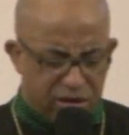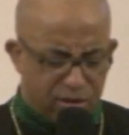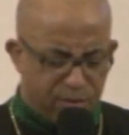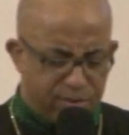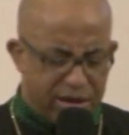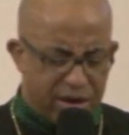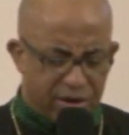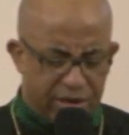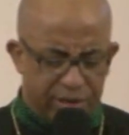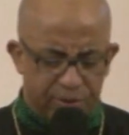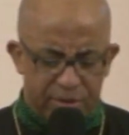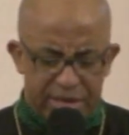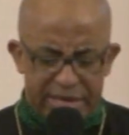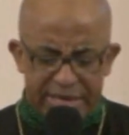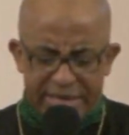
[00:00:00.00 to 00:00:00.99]
about it.
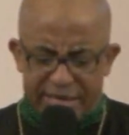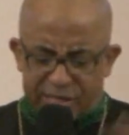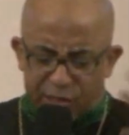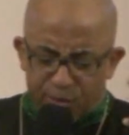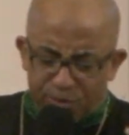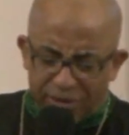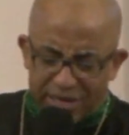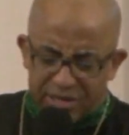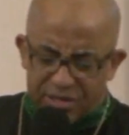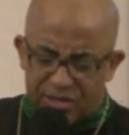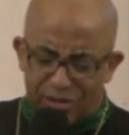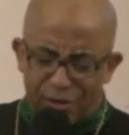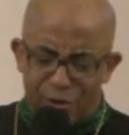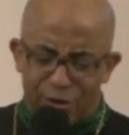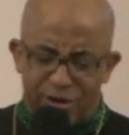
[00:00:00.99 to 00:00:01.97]
It's a place
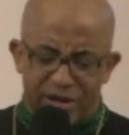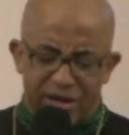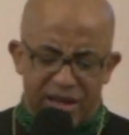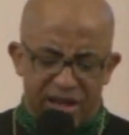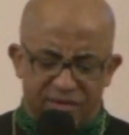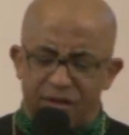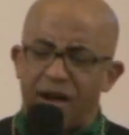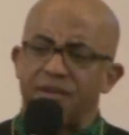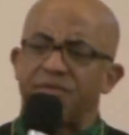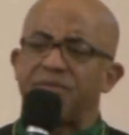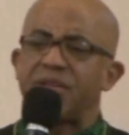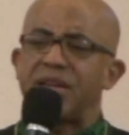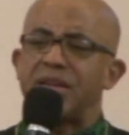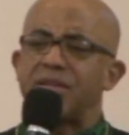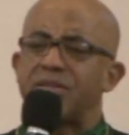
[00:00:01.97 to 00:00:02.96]
to learn and have our
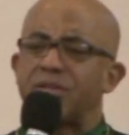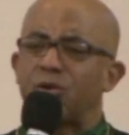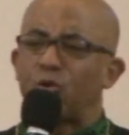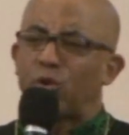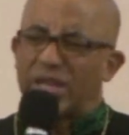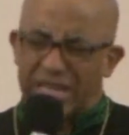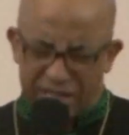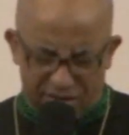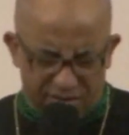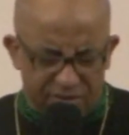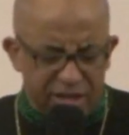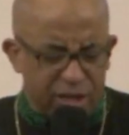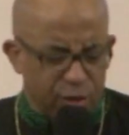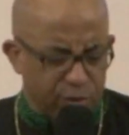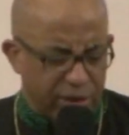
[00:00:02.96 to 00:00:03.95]
faith
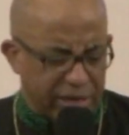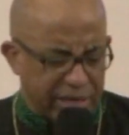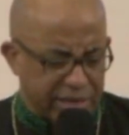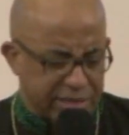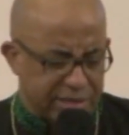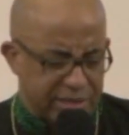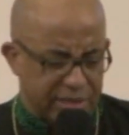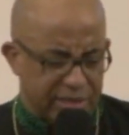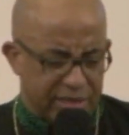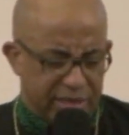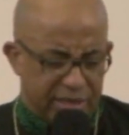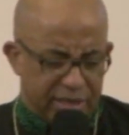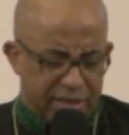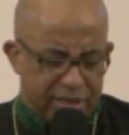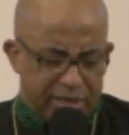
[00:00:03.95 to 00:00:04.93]
reinvigorated.
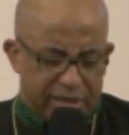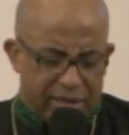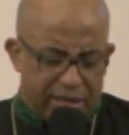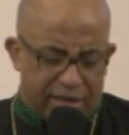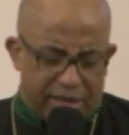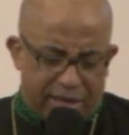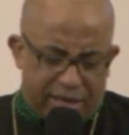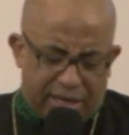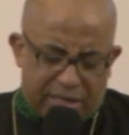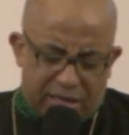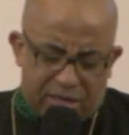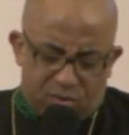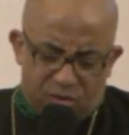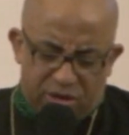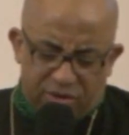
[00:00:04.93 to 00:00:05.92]
Uh,
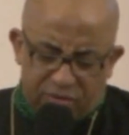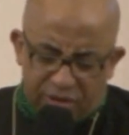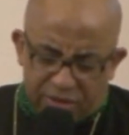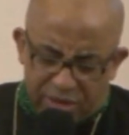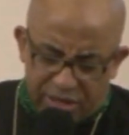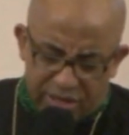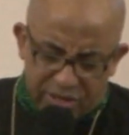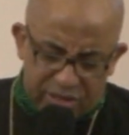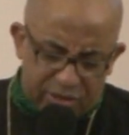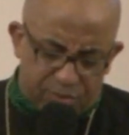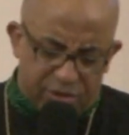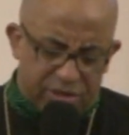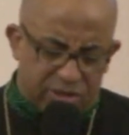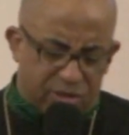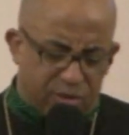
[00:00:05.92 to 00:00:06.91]
and, one of the things that
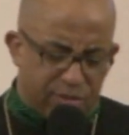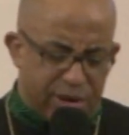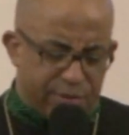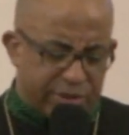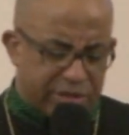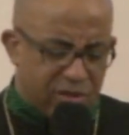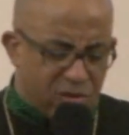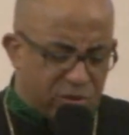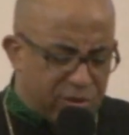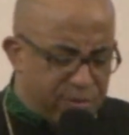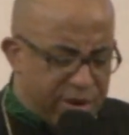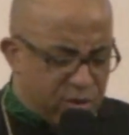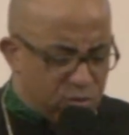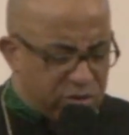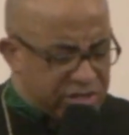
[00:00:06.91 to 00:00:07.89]
President Obama talked
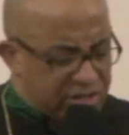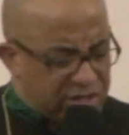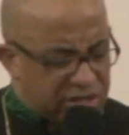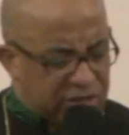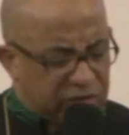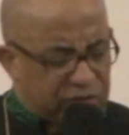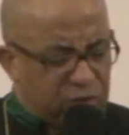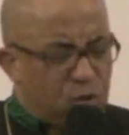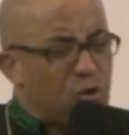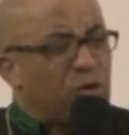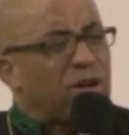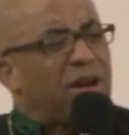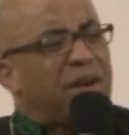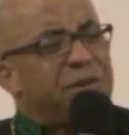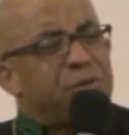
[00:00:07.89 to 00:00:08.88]
about was this
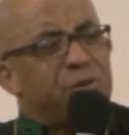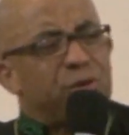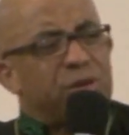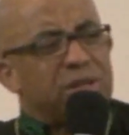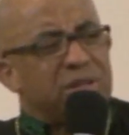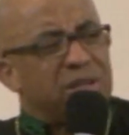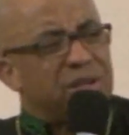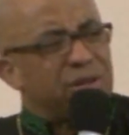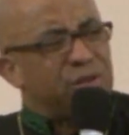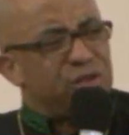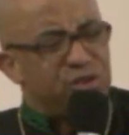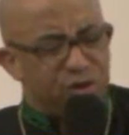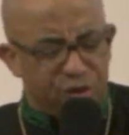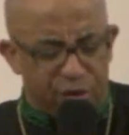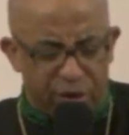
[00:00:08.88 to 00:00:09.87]
400 year
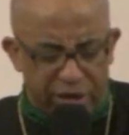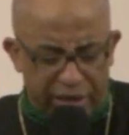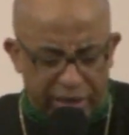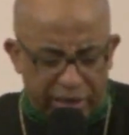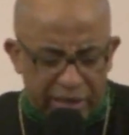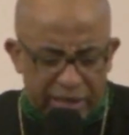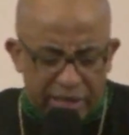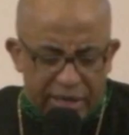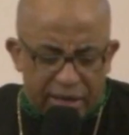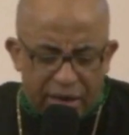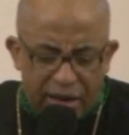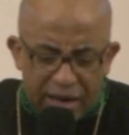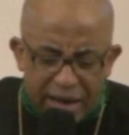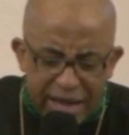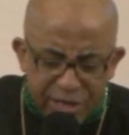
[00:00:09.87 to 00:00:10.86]
journey.
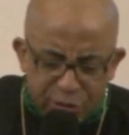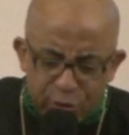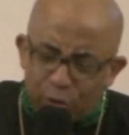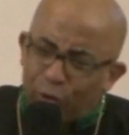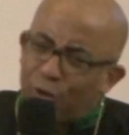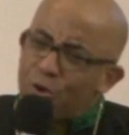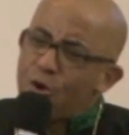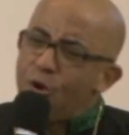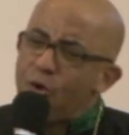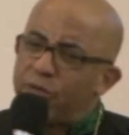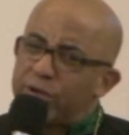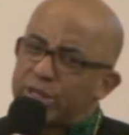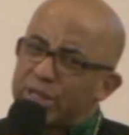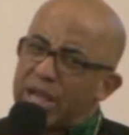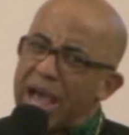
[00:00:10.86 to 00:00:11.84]
Uh, as you look
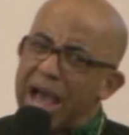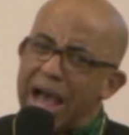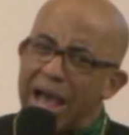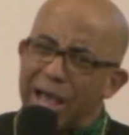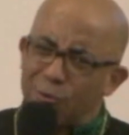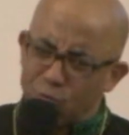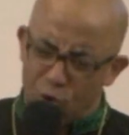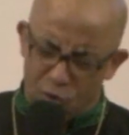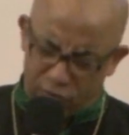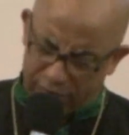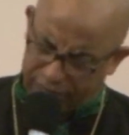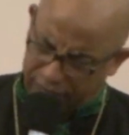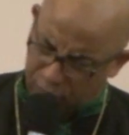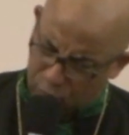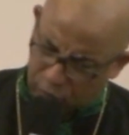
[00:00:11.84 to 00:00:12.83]
over time, over
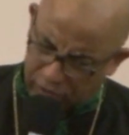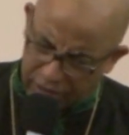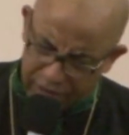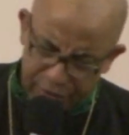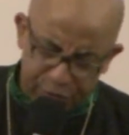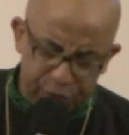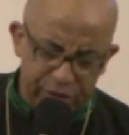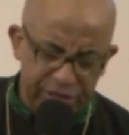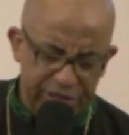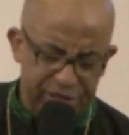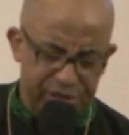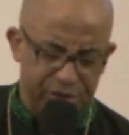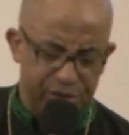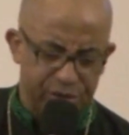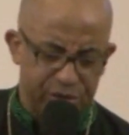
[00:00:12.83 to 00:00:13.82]
400
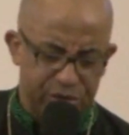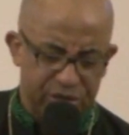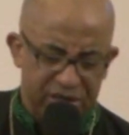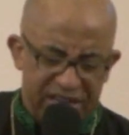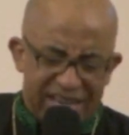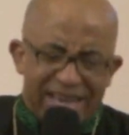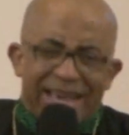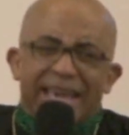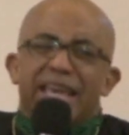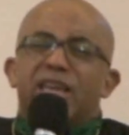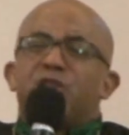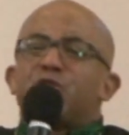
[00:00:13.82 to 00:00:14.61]
years, it